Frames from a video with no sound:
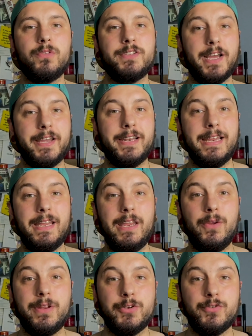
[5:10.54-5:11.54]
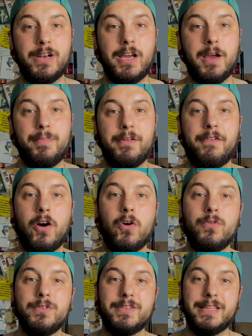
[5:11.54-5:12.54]
secondly, you can drill a couple of
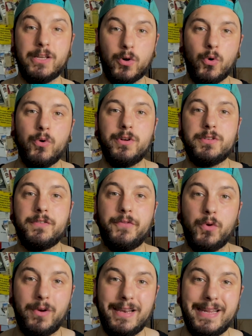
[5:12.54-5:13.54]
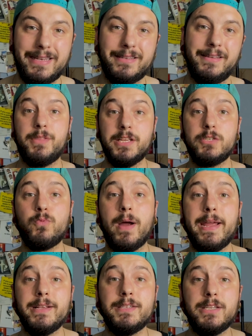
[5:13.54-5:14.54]
holes in the corners of your lid. This
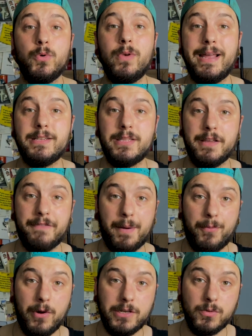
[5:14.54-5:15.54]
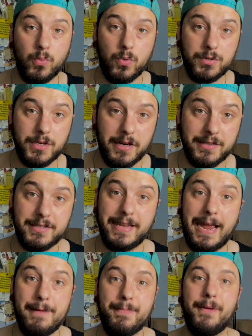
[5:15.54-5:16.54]
way it still lets the evaporated water
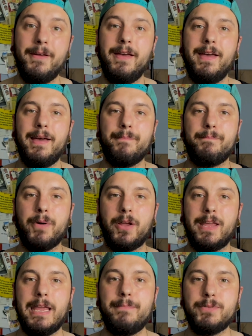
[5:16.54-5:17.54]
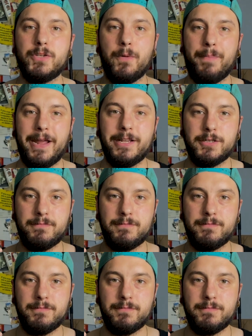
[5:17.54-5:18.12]
escape, but keeps your paints